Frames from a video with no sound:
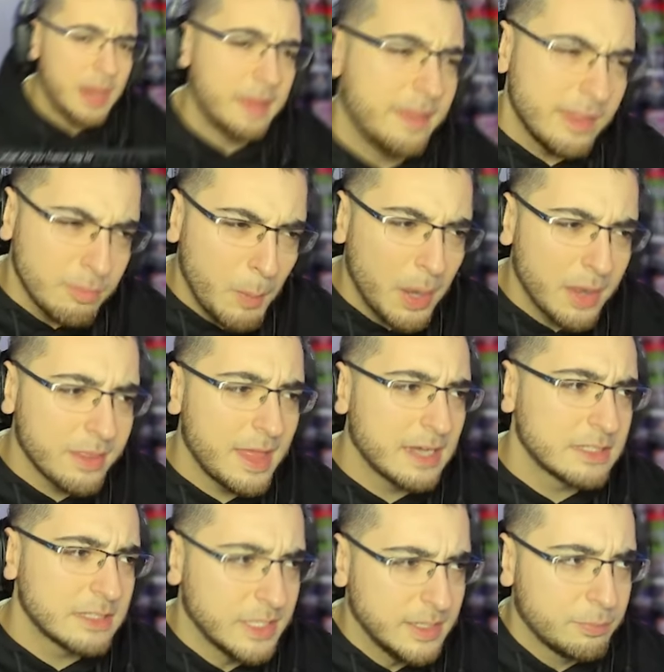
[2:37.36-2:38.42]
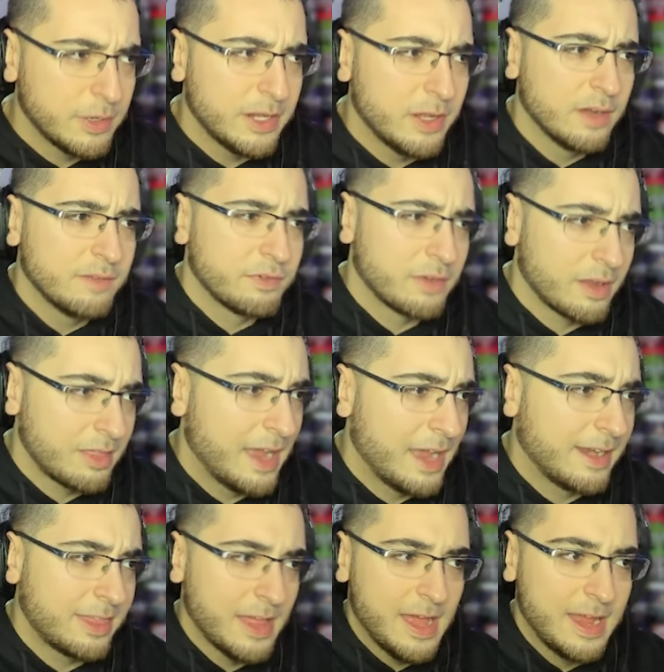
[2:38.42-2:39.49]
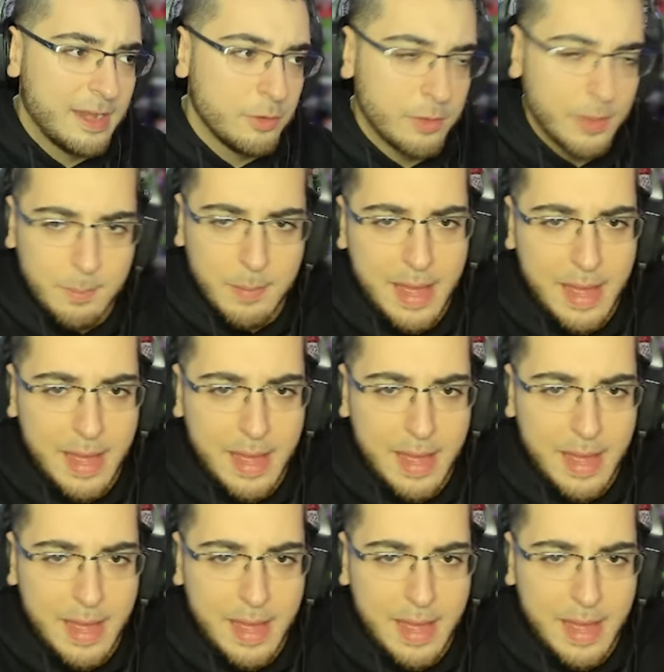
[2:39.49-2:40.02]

Okay, this spot is actually pretty good for a side-to-side of the